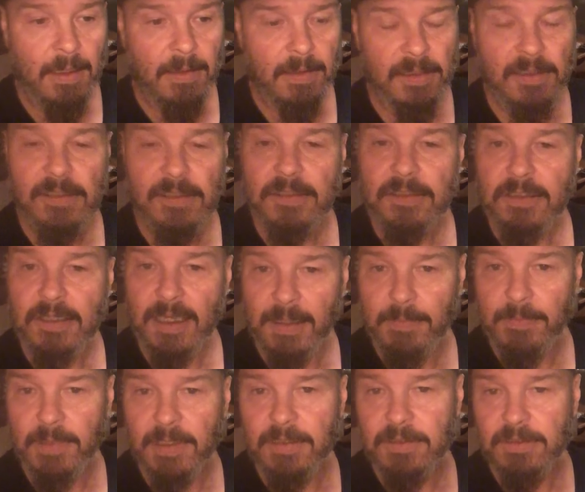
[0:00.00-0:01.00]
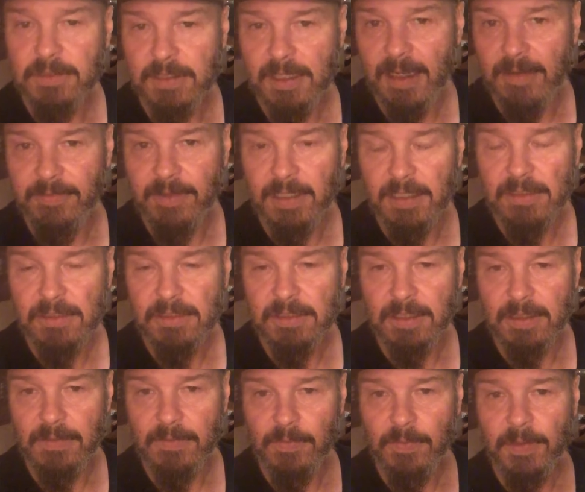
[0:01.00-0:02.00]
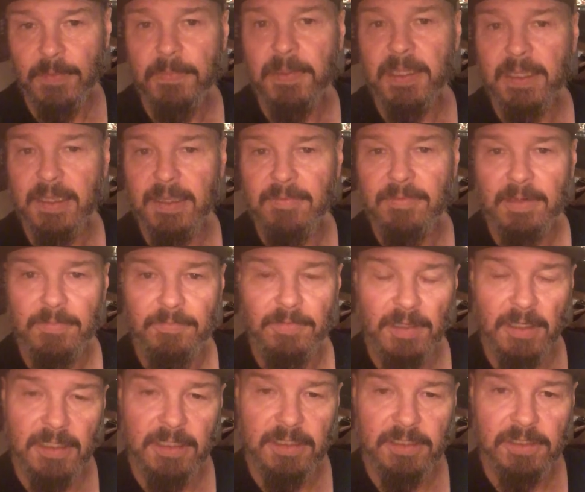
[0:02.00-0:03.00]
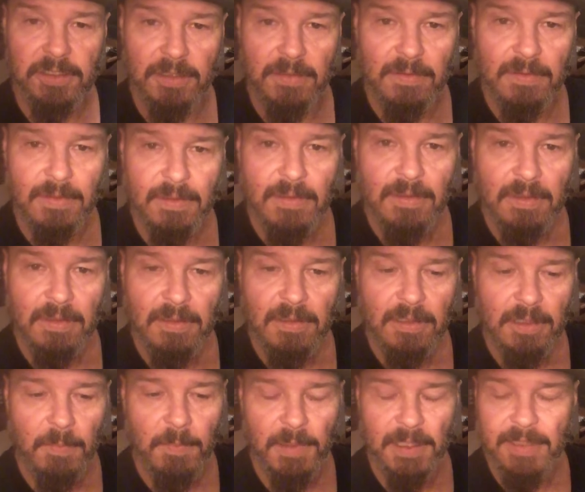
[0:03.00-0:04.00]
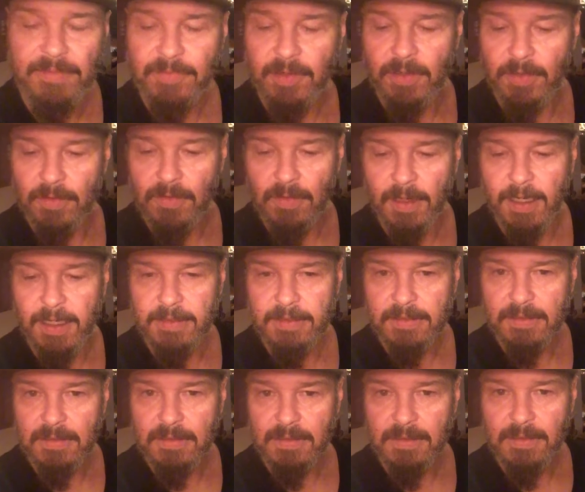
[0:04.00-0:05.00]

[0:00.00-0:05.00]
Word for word: It's the same in salvation. We've been given volition to believe on Christ.